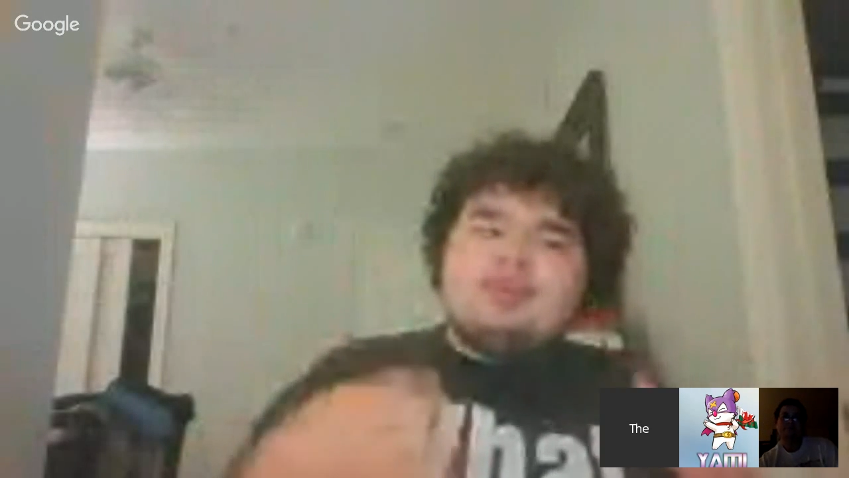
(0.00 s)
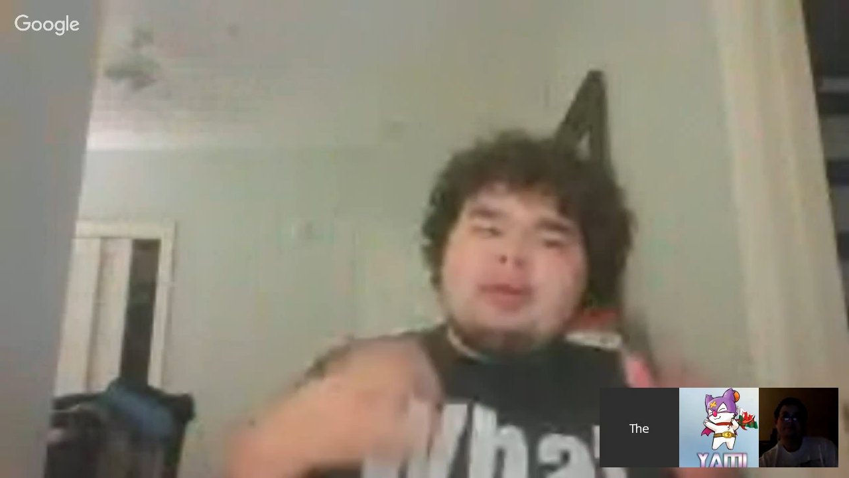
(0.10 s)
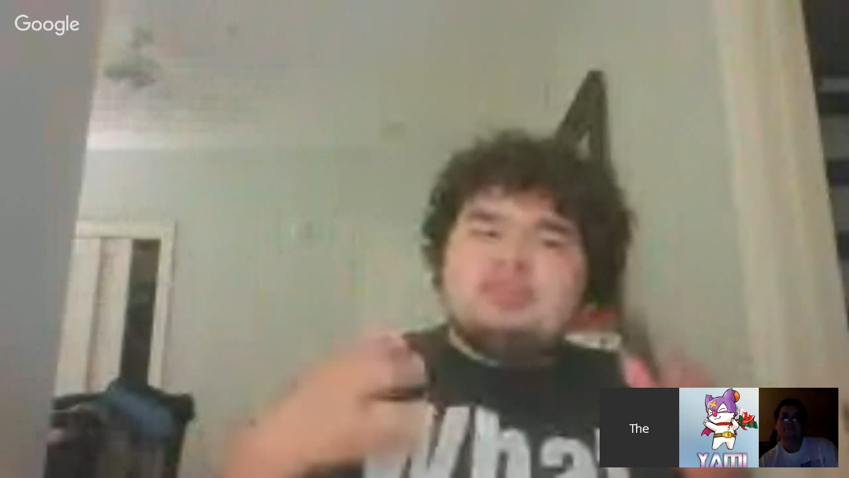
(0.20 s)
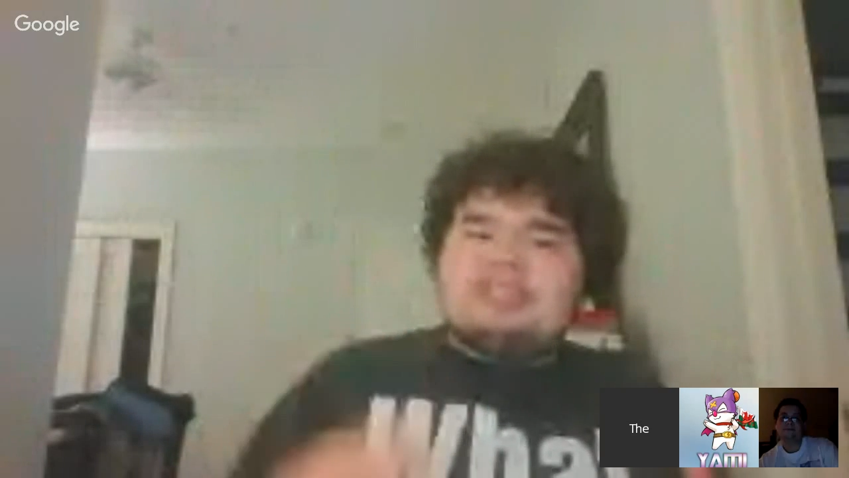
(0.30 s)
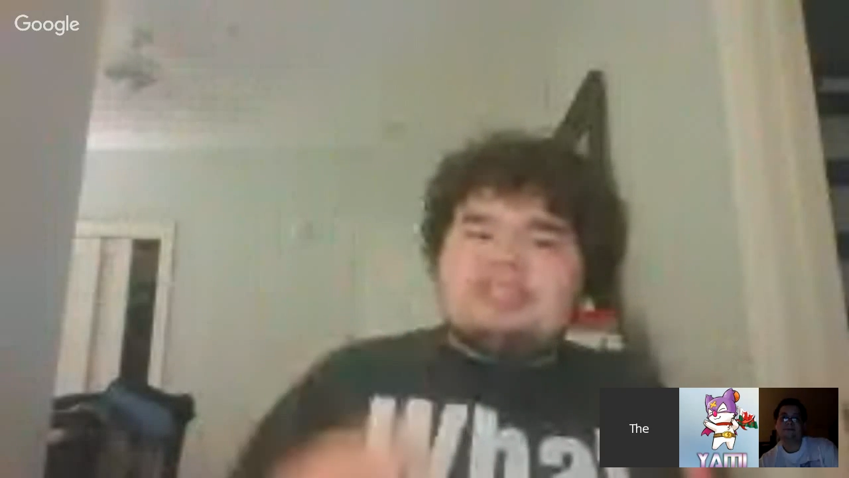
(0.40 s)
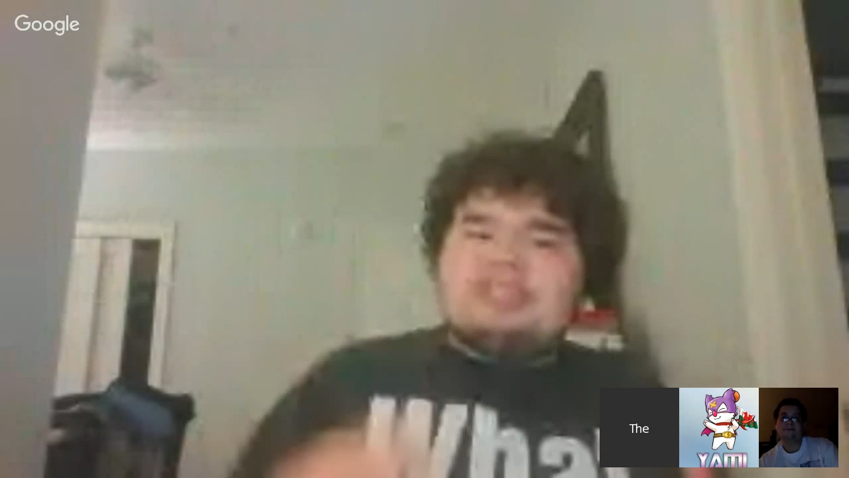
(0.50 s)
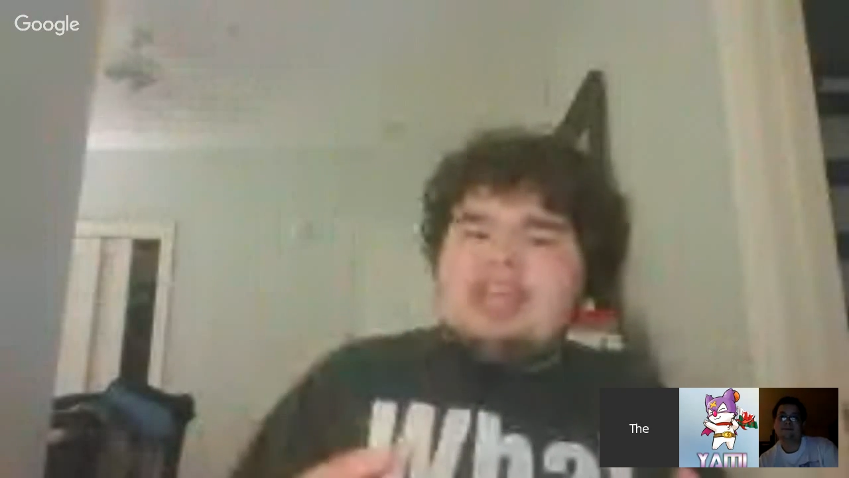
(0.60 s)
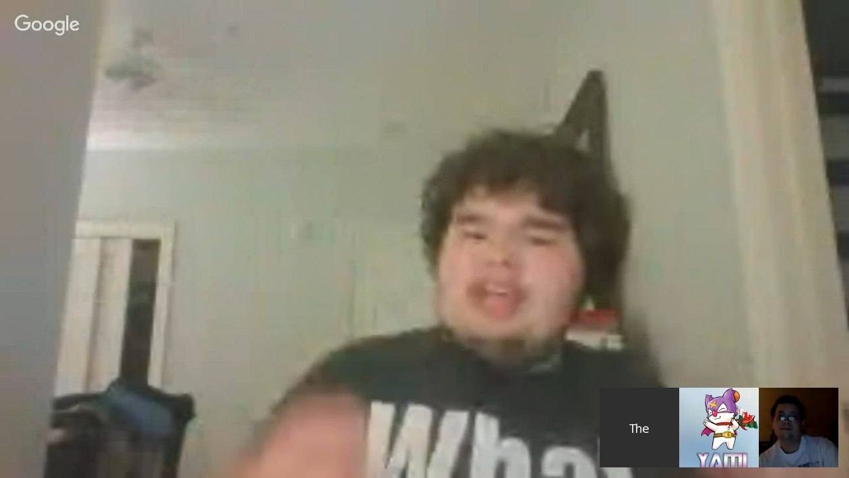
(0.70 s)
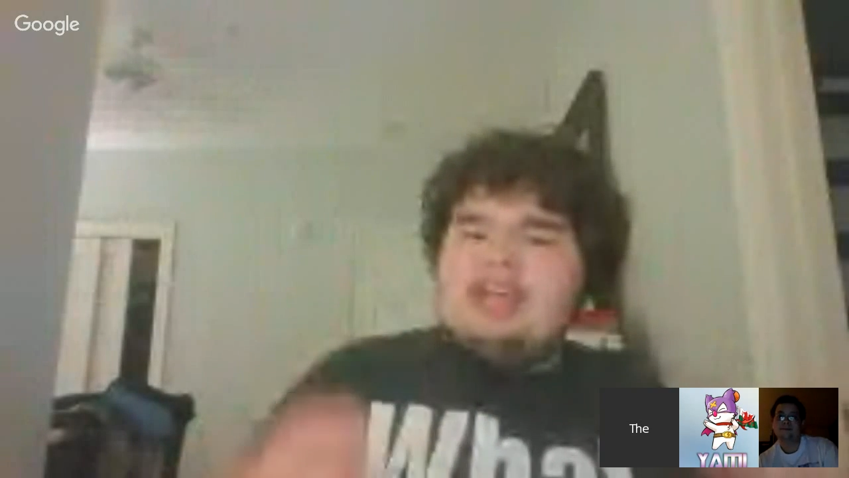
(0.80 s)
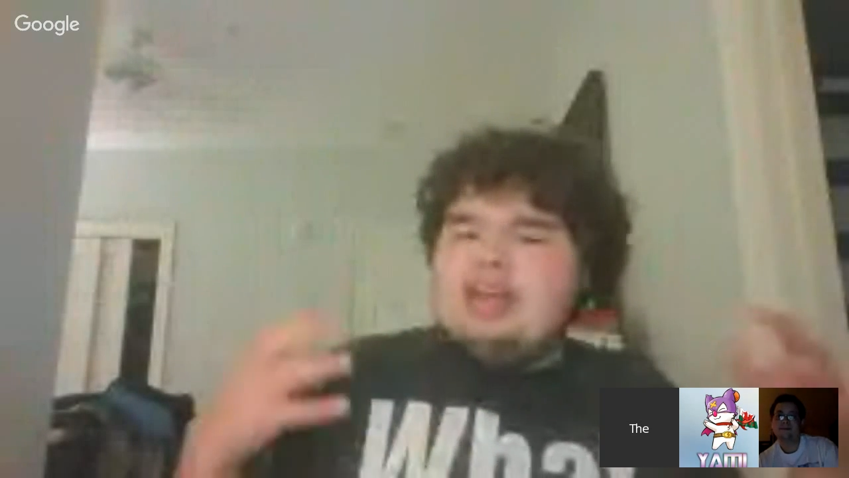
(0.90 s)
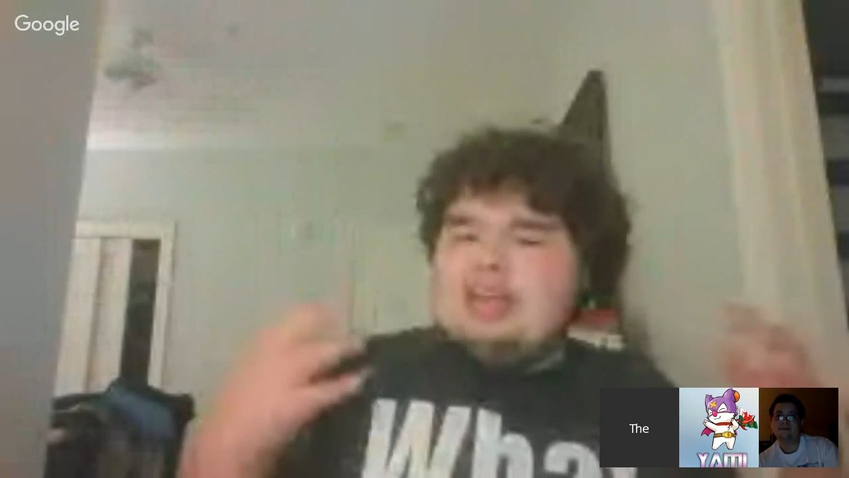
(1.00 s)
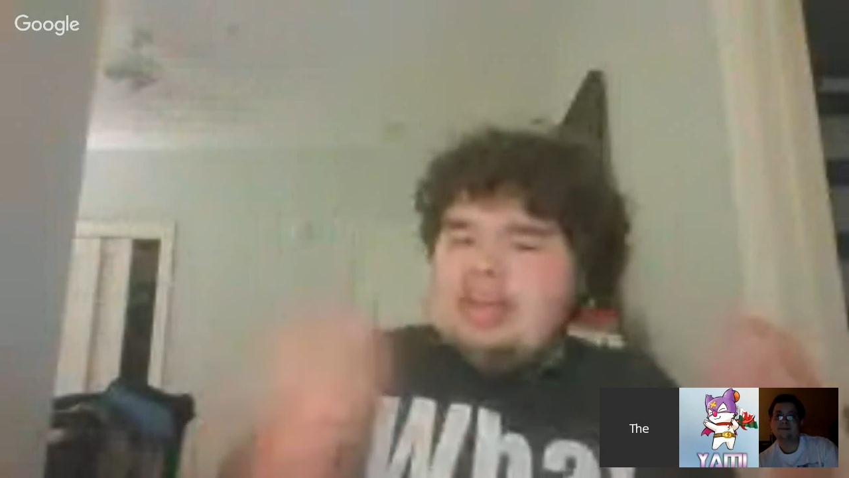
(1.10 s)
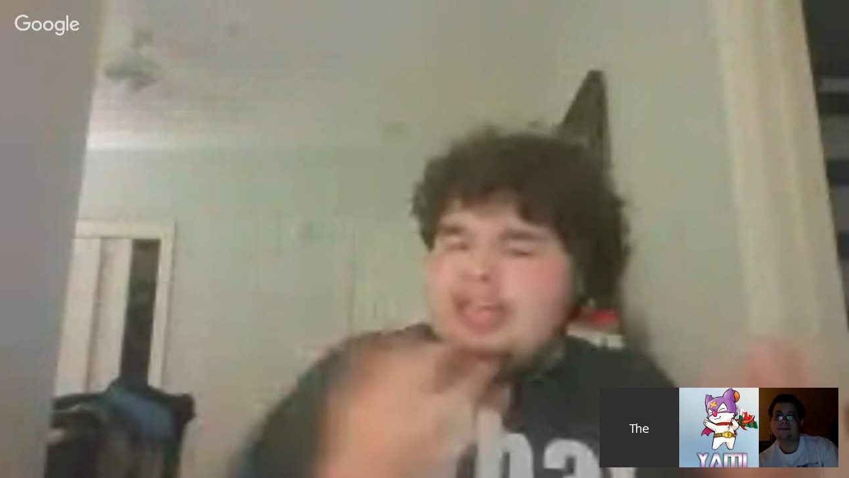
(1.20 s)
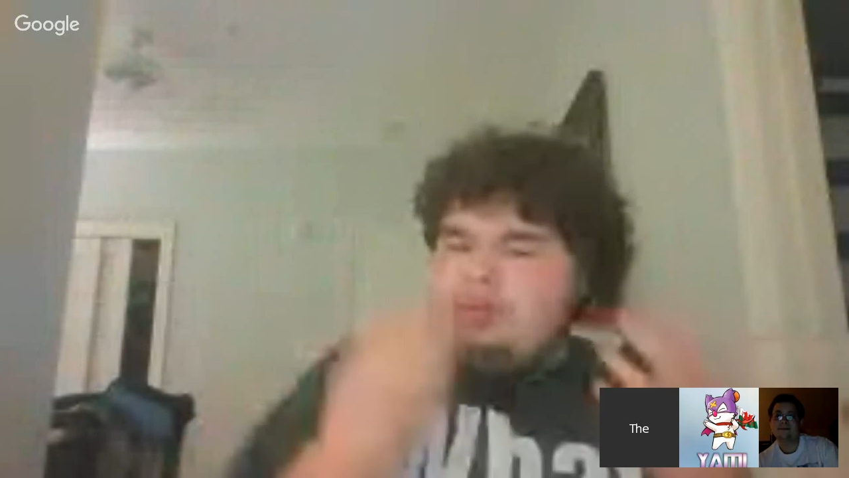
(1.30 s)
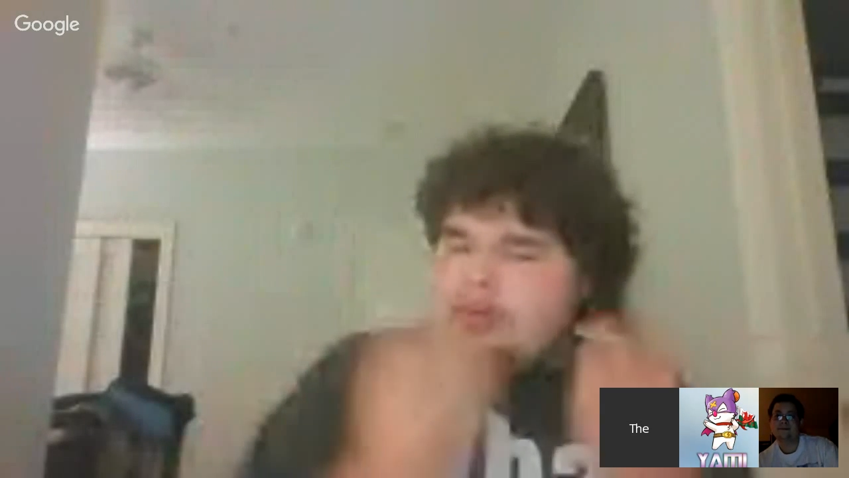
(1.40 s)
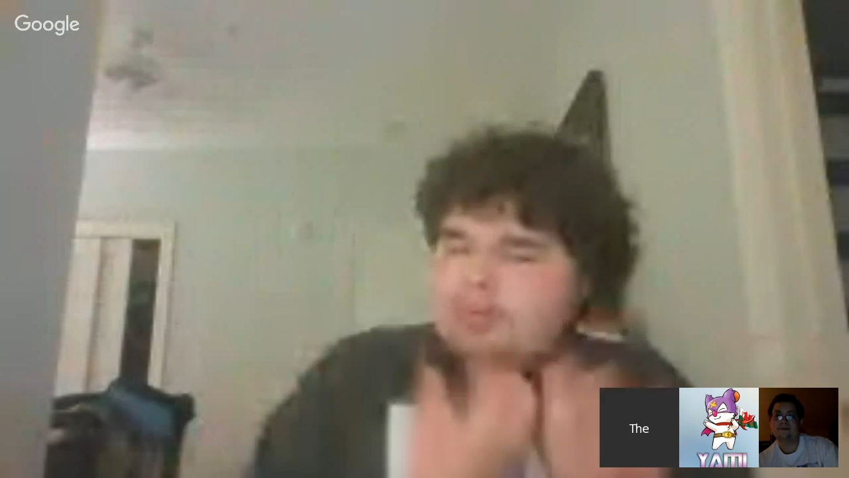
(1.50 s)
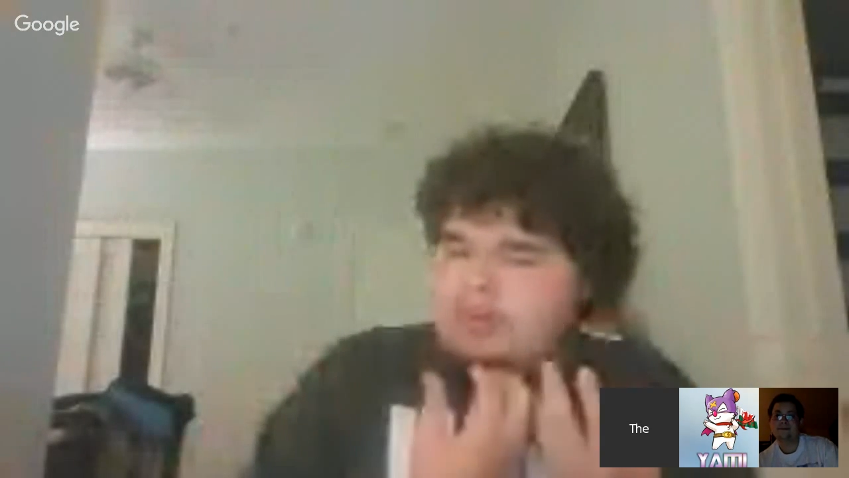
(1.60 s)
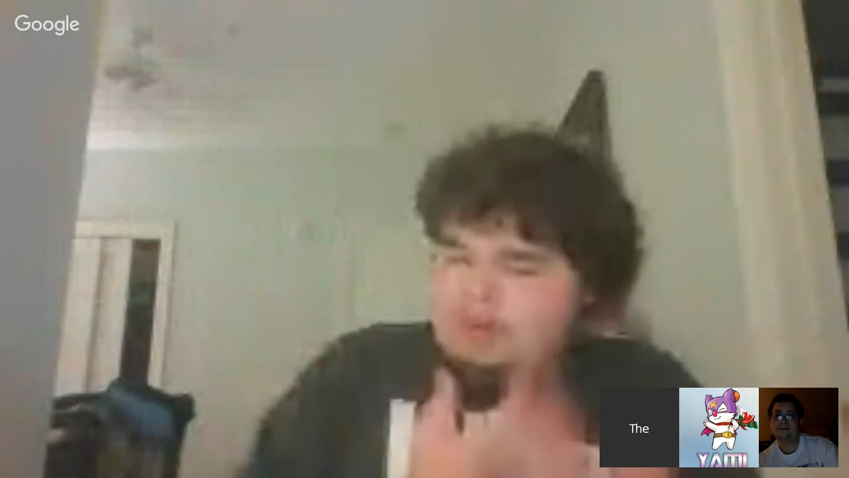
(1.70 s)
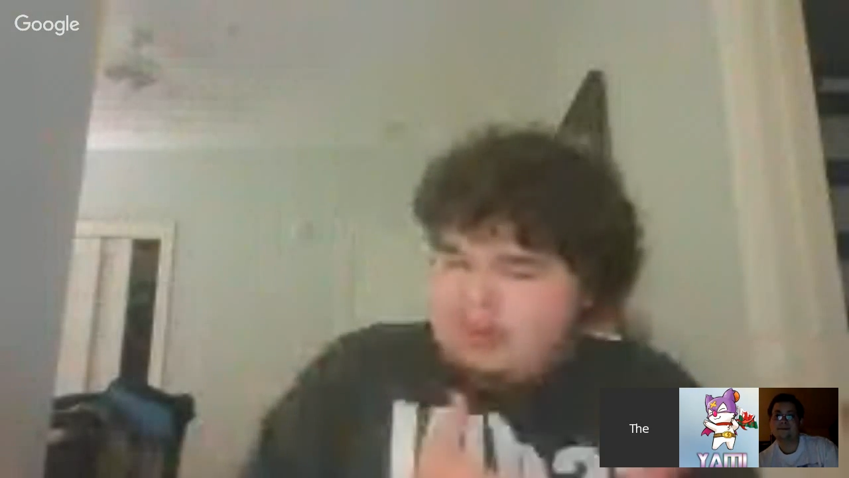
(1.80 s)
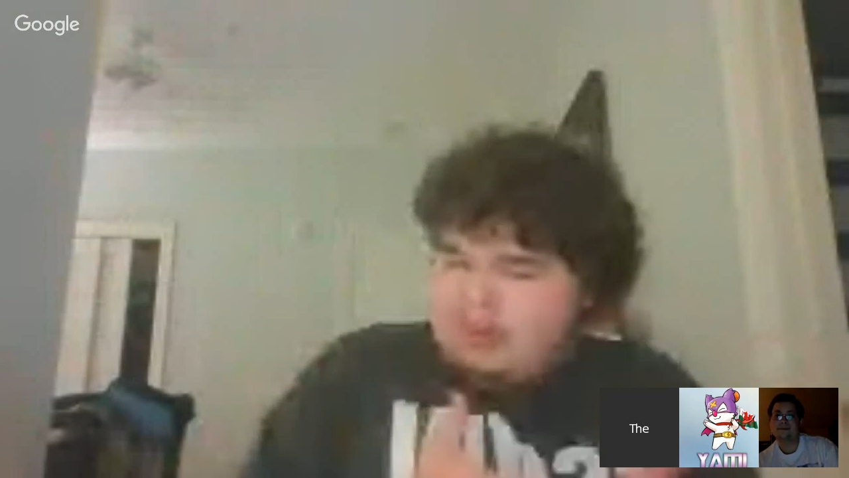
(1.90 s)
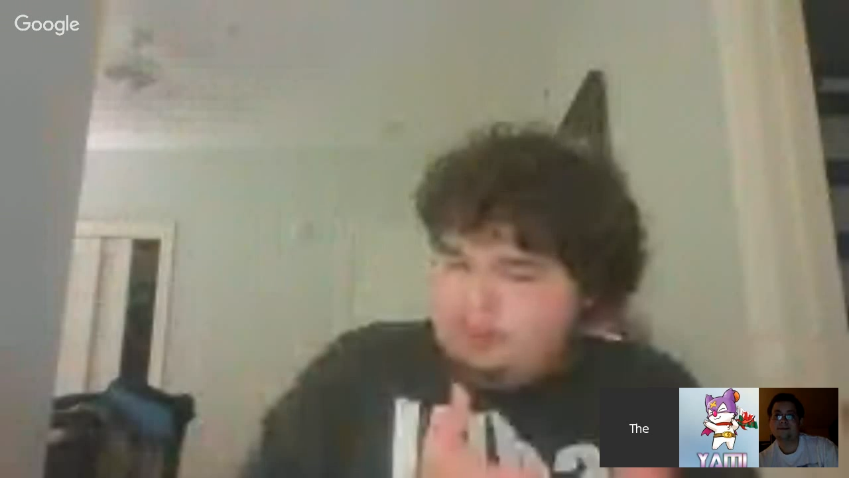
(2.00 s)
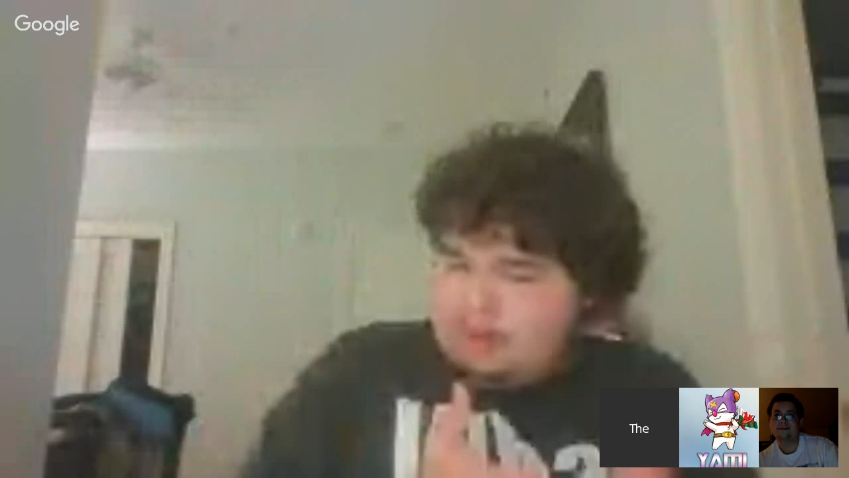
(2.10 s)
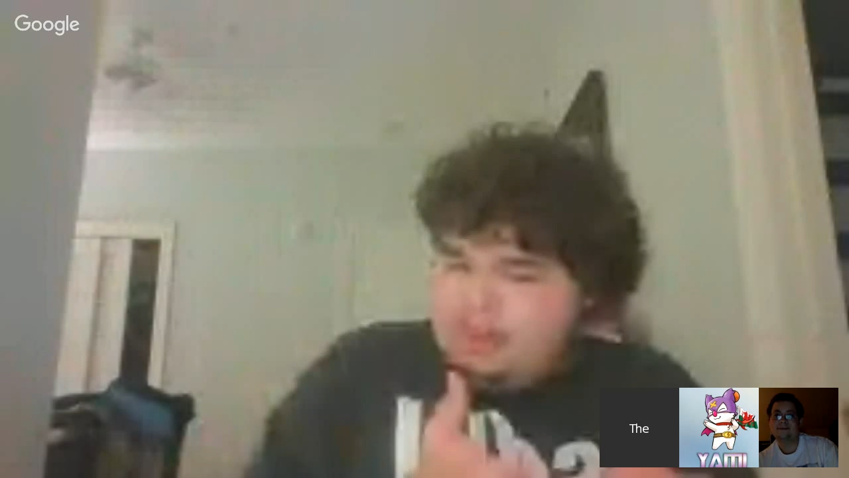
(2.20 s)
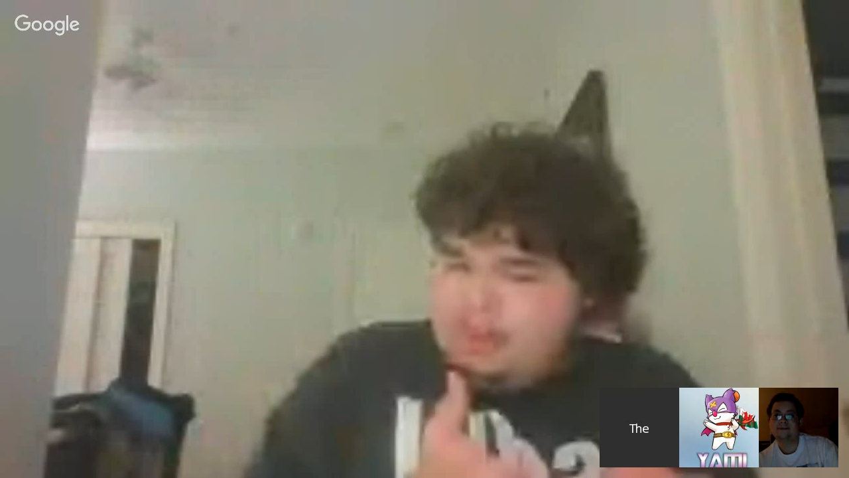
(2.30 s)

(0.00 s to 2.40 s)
but I'm just saying he'd be